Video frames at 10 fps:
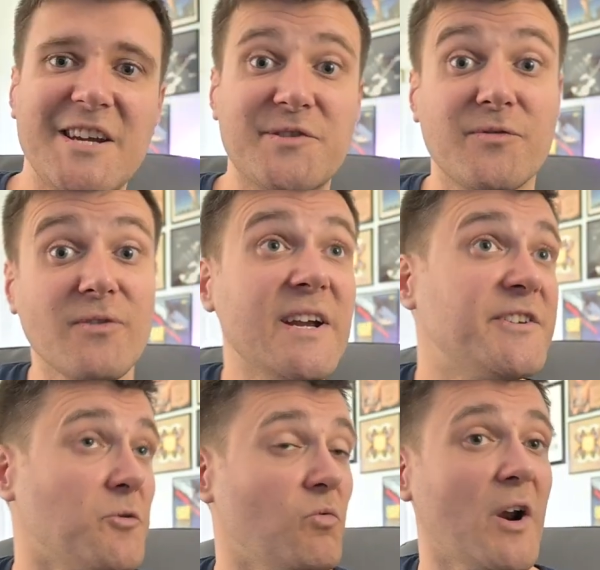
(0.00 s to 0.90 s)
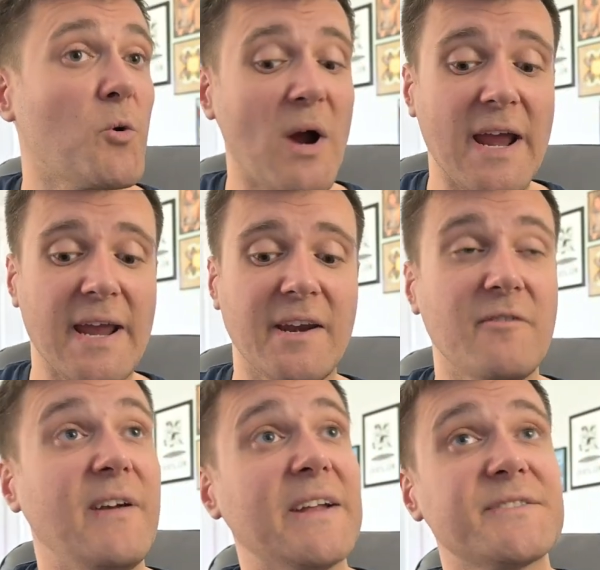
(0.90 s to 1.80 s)
He's free to run away and
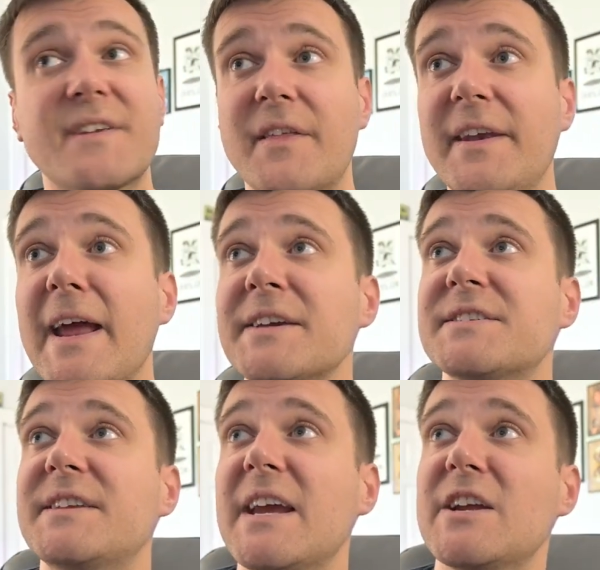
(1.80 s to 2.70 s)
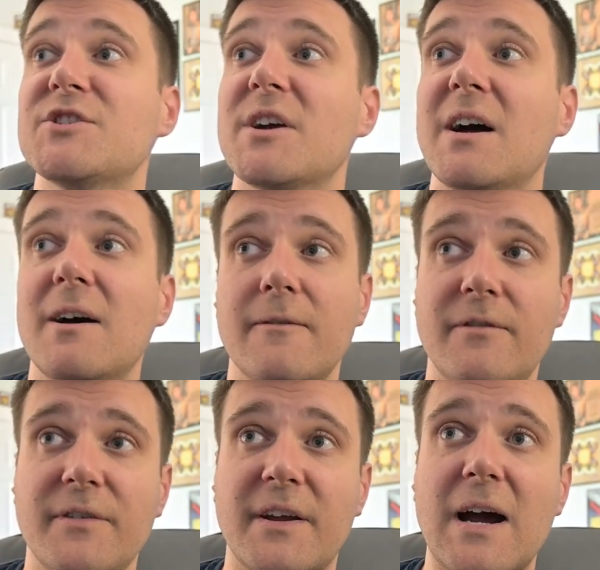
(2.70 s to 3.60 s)
advance to the next stage
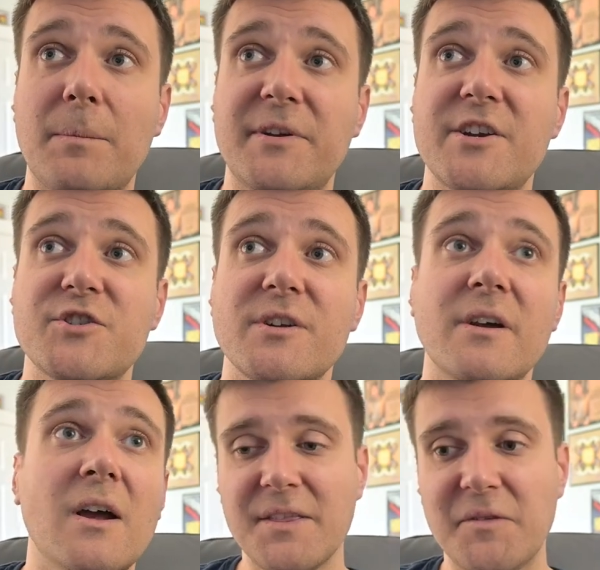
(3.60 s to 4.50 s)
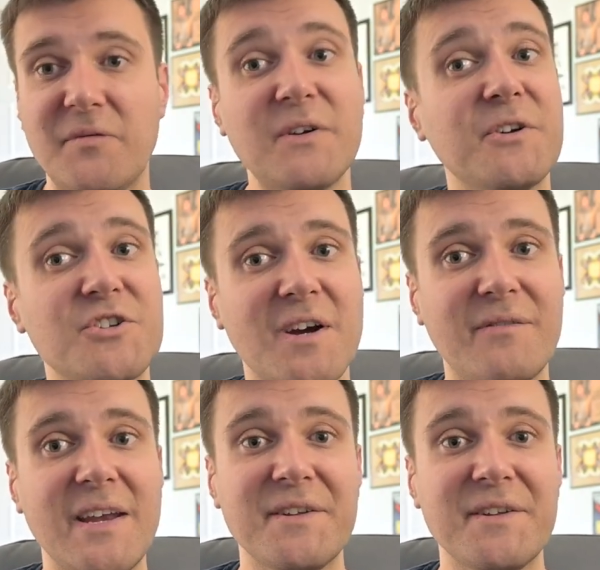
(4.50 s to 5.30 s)
of the competition the Village of the